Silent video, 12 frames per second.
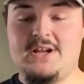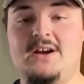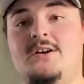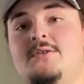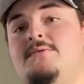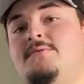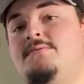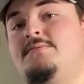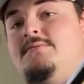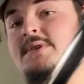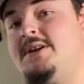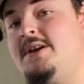Oh,
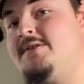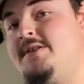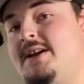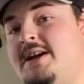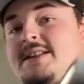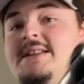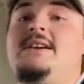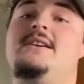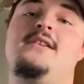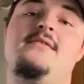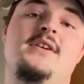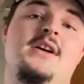another thing I can think
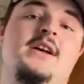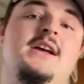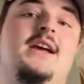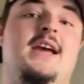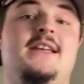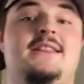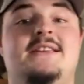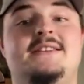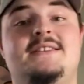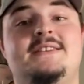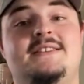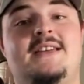of, and
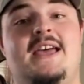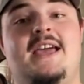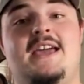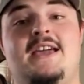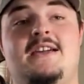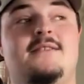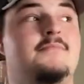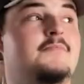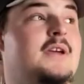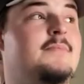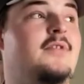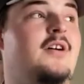this is a
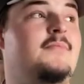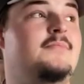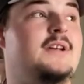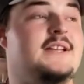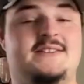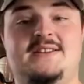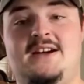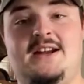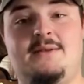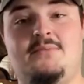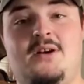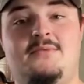me problem, it's
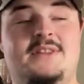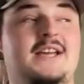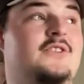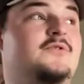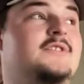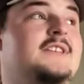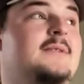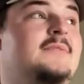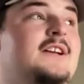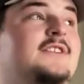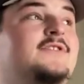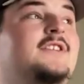not a problem with the actual
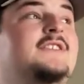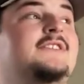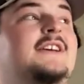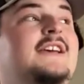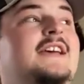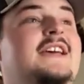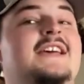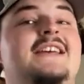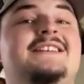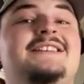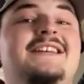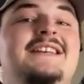stabilizer,
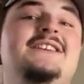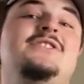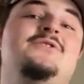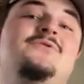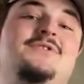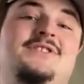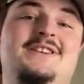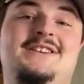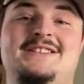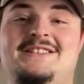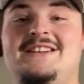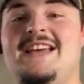is getting used
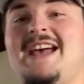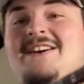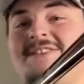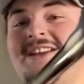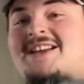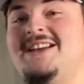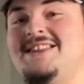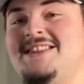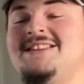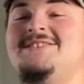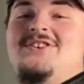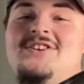to having
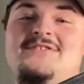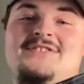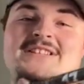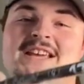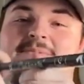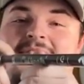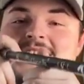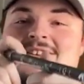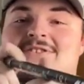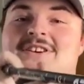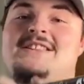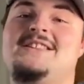this long of a
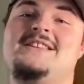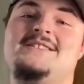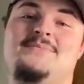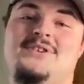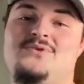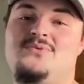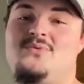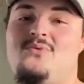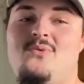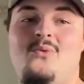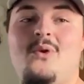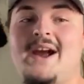stabilizer and this much
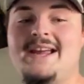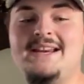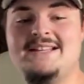weight.